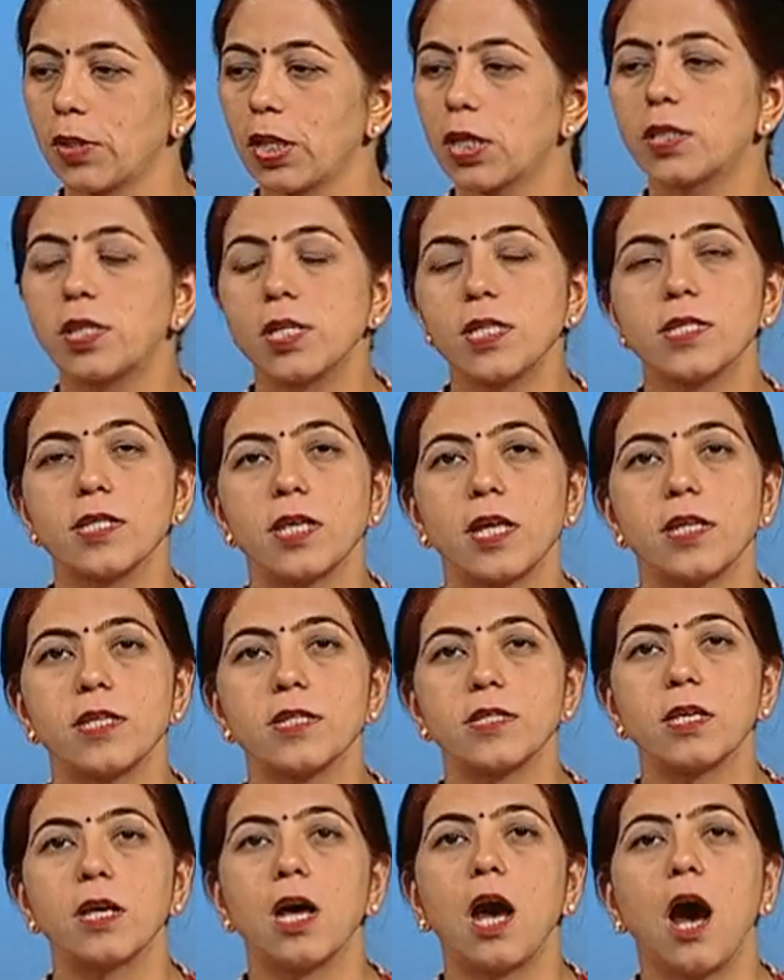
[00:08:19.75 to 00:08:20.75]
This
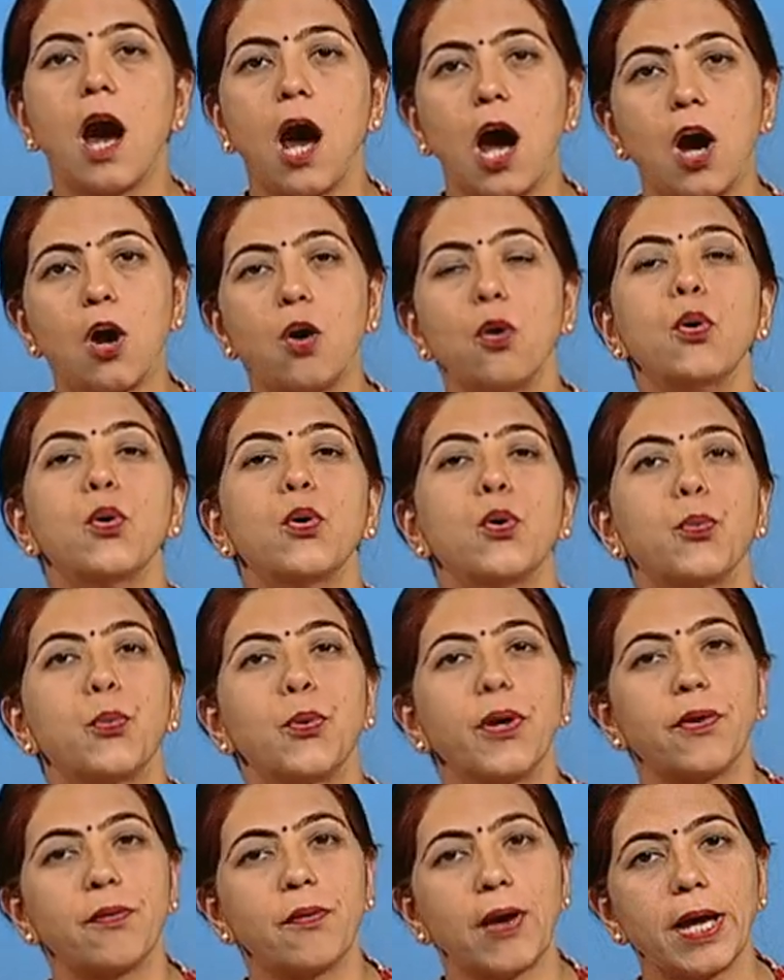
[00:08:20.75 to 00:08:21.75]
is how
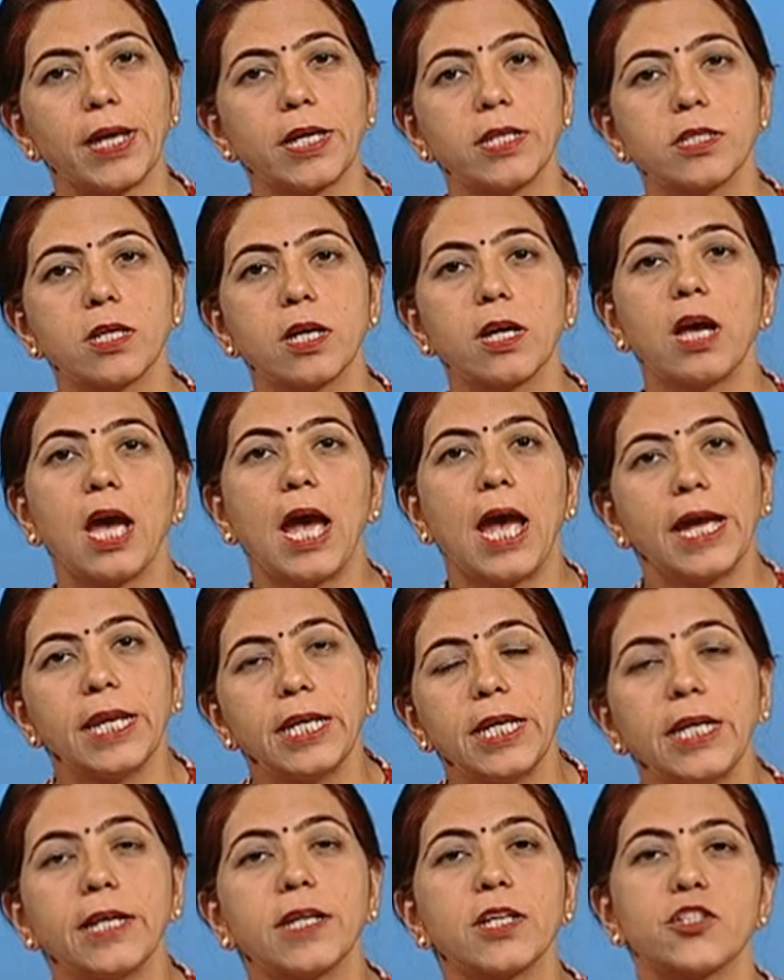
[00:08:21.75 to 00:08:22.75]
we write
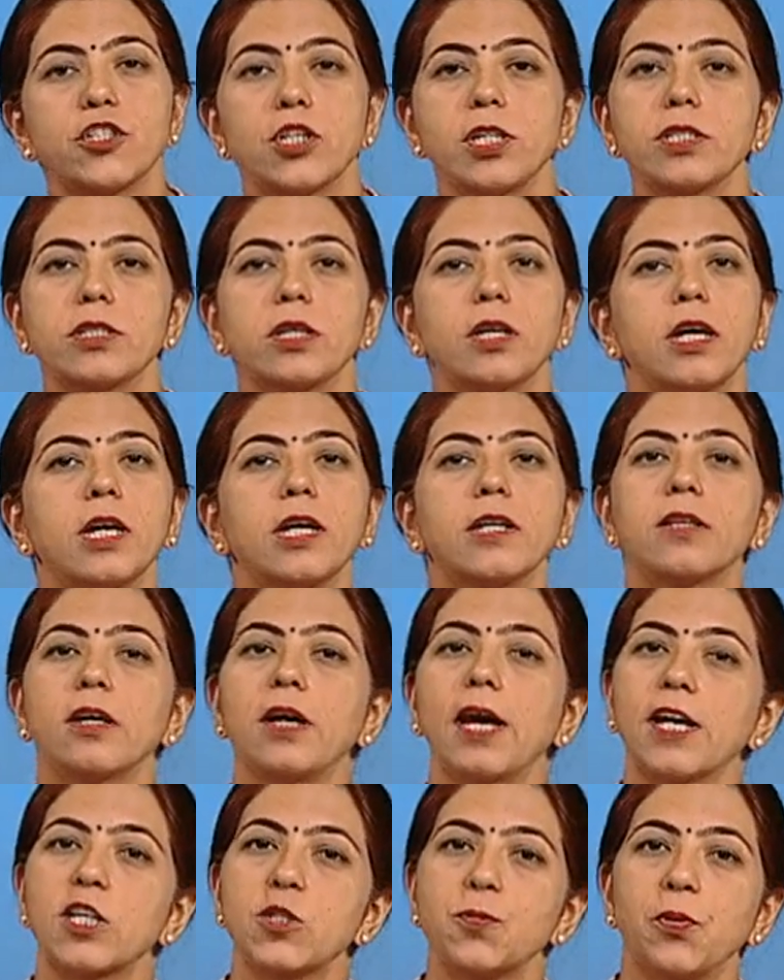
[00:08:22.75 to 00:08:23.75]
any digit in the
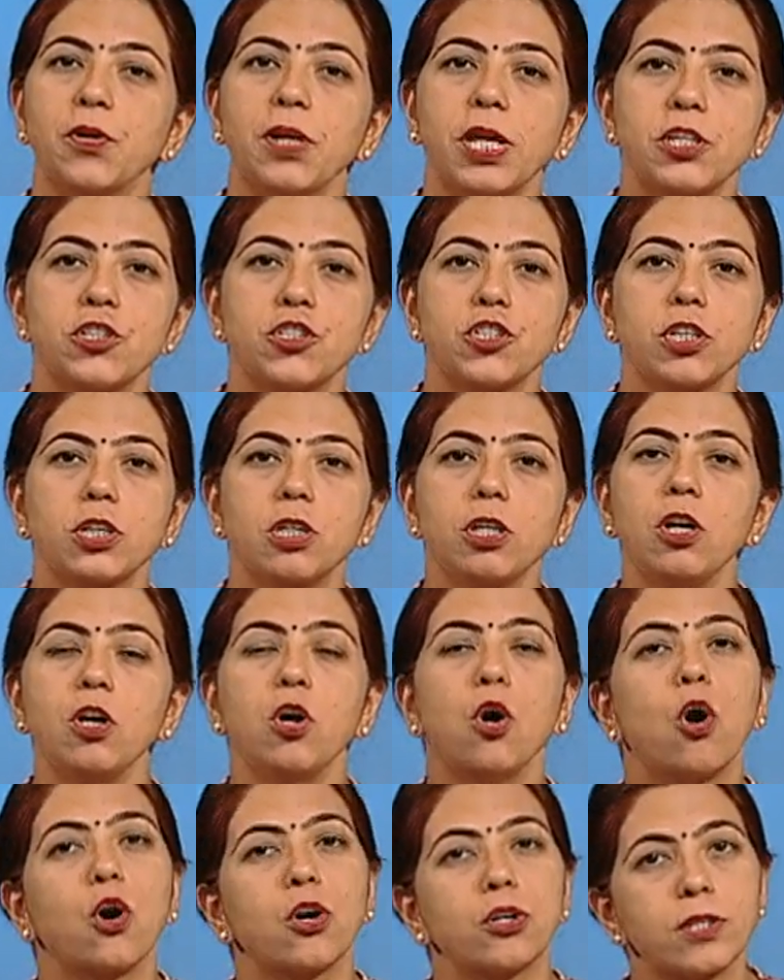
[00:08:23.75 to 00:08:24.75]
exponential
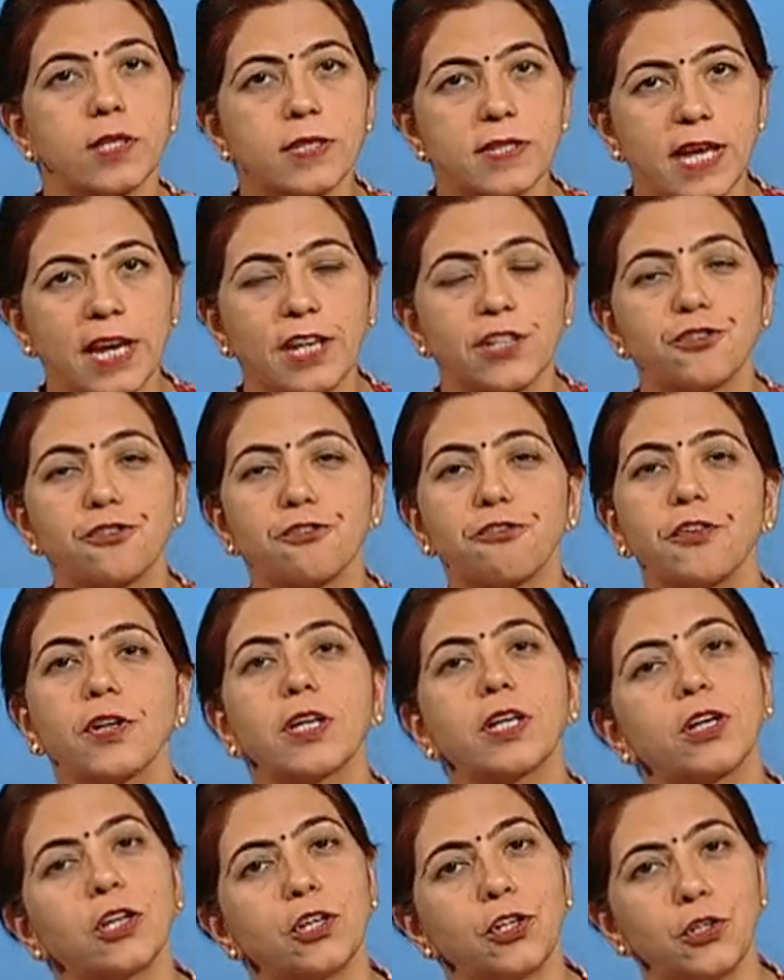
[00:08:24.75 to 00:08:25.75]
or the
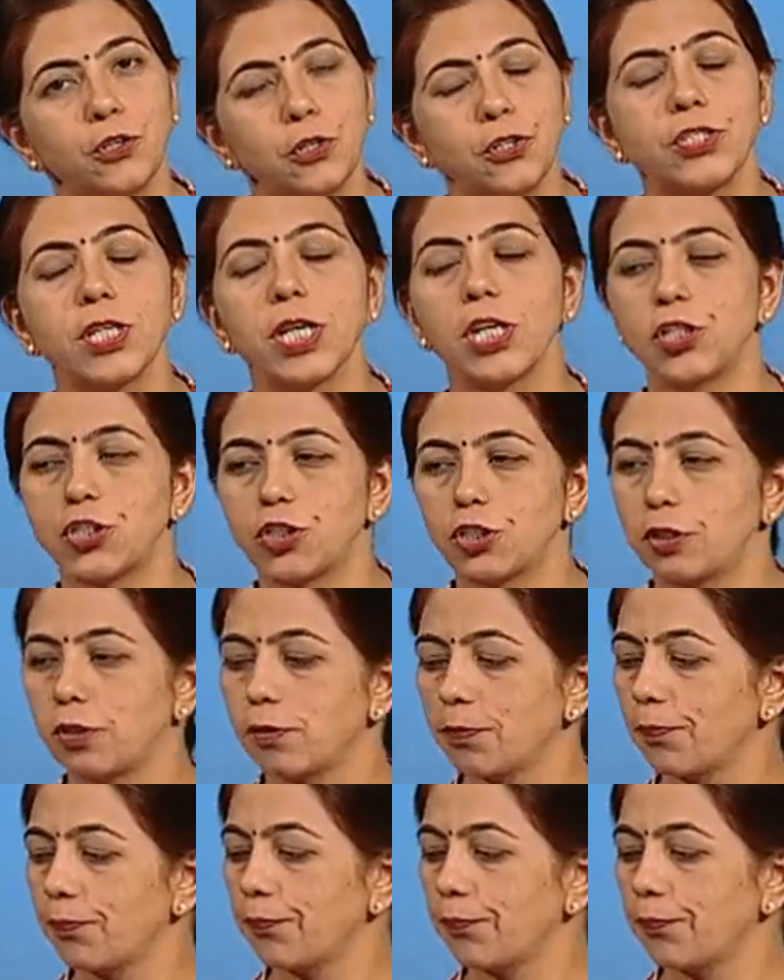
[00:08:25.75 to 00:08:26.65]
scientific notation.